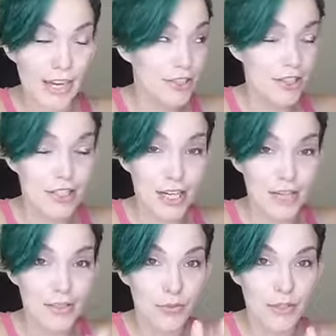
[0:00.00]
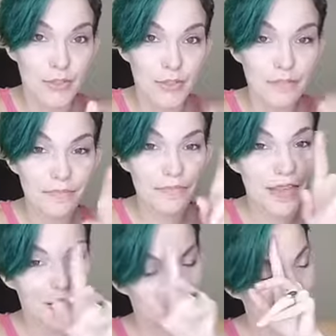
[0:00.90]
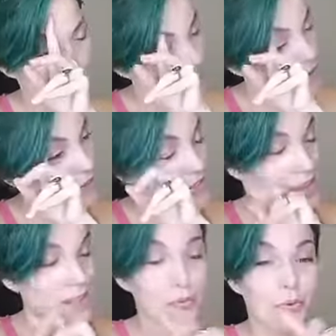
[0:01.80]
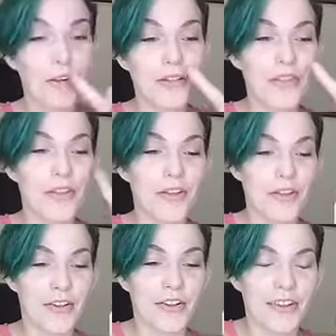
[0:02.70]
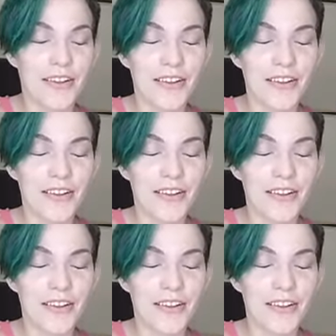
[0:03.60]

ancient Chinese wisdom. So I know that that's what the